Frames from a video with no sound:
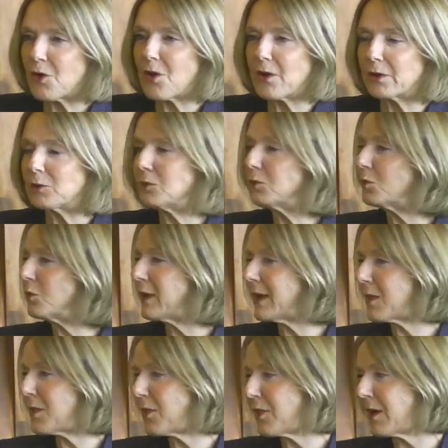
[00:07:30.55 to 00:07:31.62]
on mm.
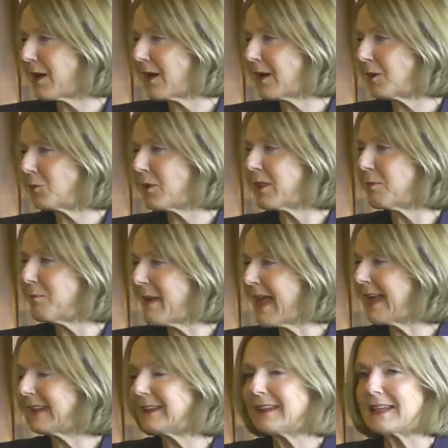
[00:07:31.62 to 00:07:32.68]
with uh, with
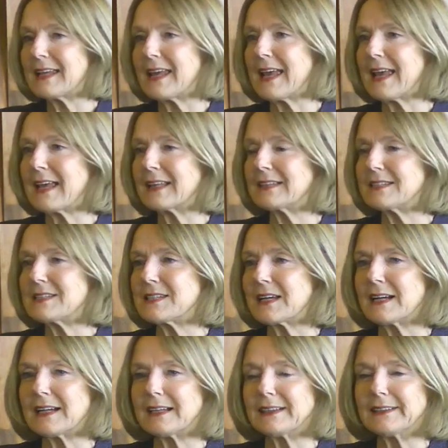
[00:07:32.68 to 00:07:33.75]
men and.
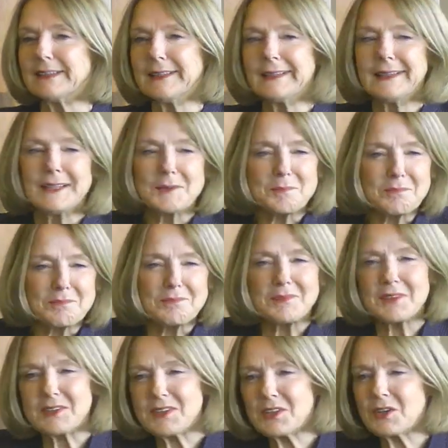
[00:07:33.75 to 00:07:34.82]
Uh,
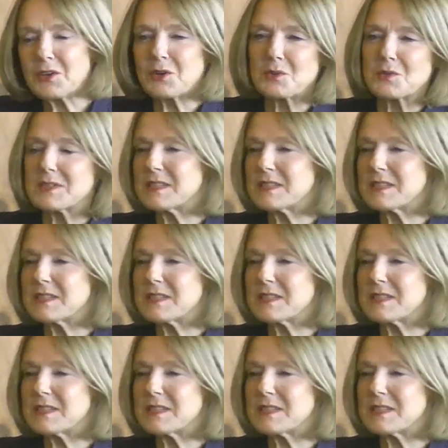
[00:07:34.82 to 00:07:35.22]
you know,